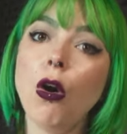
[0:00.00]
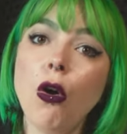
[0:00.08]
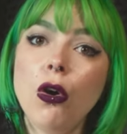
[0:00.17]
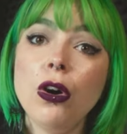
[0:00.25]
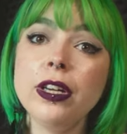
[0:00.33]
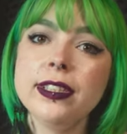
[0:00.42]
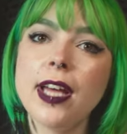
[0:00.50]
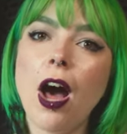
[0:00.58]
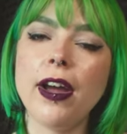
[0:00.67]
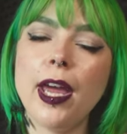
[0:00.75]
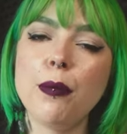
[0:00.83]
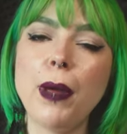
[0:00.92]
Or
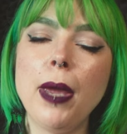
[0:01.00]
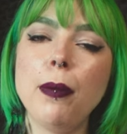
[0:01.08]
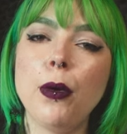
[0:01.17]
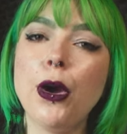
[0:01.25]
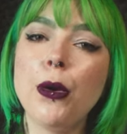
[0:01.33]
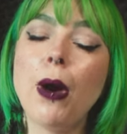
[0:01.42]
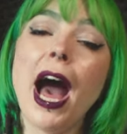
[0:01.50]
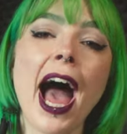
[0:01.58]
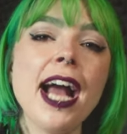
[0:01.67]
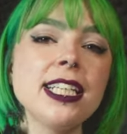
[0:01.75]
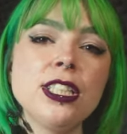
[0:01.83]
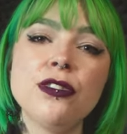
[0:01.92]
target people who are
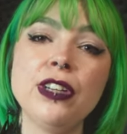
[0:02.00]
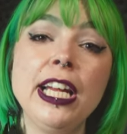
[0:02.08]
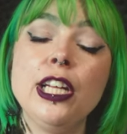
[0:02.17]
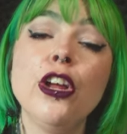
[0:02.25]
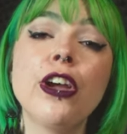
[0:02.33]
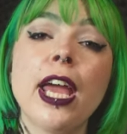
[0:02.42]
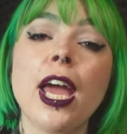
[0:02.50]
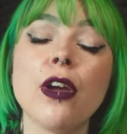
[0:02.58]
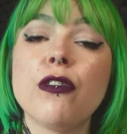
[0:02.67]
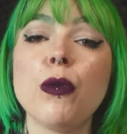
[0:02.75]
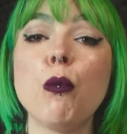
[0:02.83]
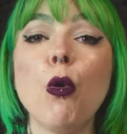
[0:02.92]
actively
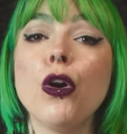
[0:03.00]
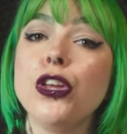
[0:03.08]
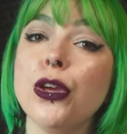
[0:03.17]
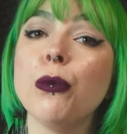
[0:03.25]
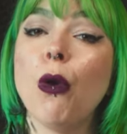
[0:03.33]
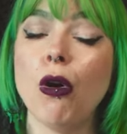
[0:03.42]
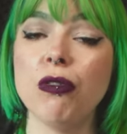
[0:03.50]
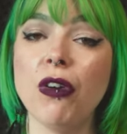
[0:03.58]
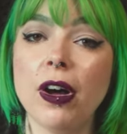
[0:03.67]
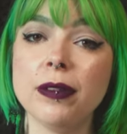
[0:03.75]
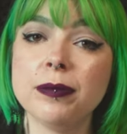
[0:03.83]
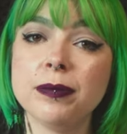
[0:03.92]
looking for what you
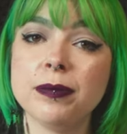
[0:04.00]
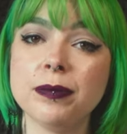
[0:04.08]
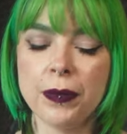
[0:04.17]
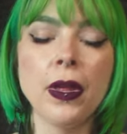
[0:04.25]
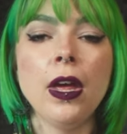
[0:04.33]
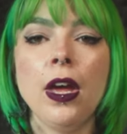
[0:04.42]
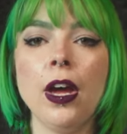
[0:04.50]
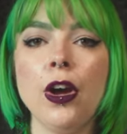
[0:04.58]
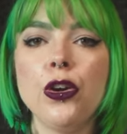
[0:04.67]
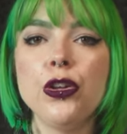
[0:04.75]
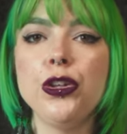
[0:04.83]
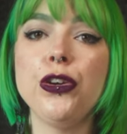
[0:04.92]
offer.
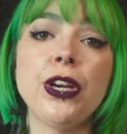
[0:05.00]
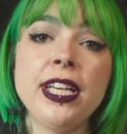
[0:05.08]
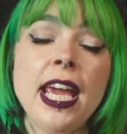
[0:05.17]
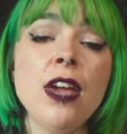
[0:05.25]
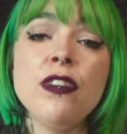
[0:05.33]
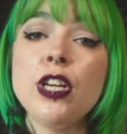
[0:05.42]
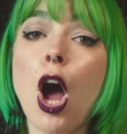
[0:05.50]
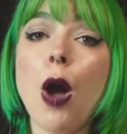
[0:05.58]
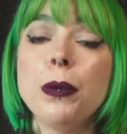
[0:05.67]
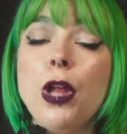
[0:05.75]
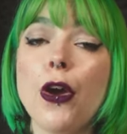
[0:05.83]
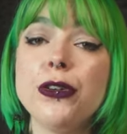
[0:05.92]
You can even
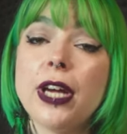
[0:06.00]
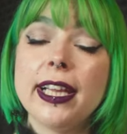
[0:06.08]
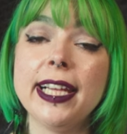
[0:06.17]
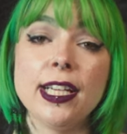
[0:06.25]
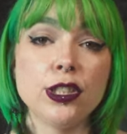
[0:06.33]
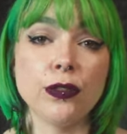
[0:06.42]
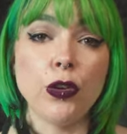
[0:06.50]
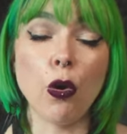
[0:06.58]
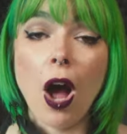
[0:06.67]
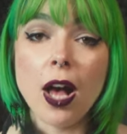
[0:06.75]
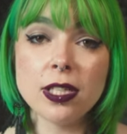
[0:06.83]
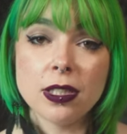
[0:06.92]
upload a list of
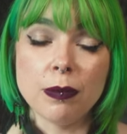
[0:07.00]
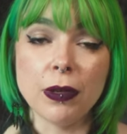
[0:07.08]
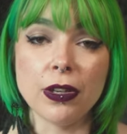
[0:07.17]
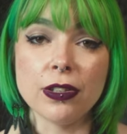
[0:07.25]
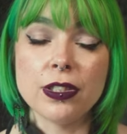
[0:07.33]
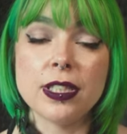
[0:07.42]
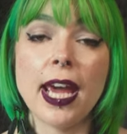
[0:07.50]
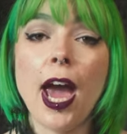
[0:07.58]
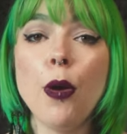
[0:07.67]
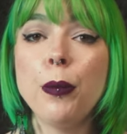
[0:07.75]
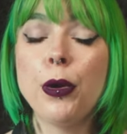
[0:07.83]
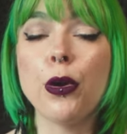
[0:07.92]
your customers to
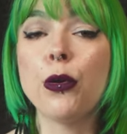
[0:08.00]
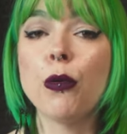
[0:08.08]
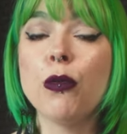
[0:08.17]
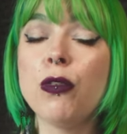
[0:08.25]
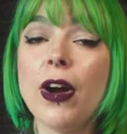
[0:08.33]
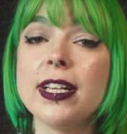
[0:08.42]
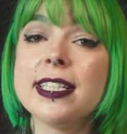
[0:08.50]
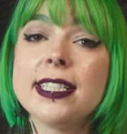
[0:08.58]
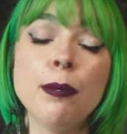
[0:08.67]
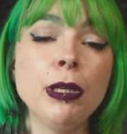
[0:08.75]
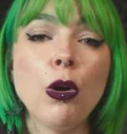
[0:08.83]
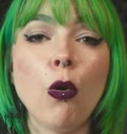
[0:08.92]
help Google find
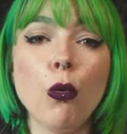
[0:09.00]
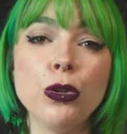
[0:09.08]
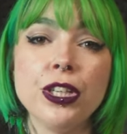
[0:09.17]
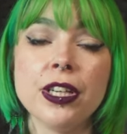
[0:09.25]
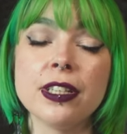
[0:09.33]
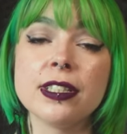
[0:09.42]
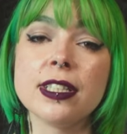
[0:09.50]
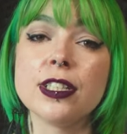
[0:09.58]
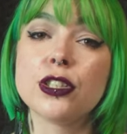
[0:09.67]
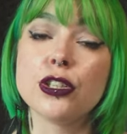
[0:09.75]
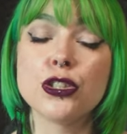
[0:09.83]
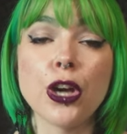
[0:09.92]
similar
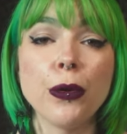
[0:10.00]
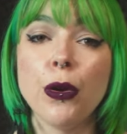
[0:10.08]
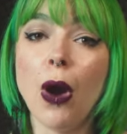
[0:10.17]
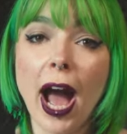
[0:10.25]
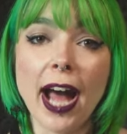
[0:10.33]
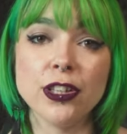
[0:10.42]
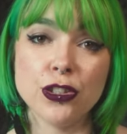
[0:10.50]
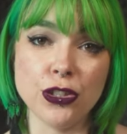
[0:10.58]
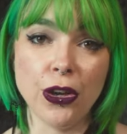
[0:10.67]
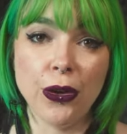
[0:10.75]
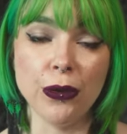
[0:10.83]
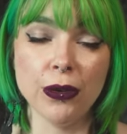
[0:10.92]
audiences to show your
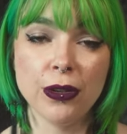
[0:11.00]
ads to.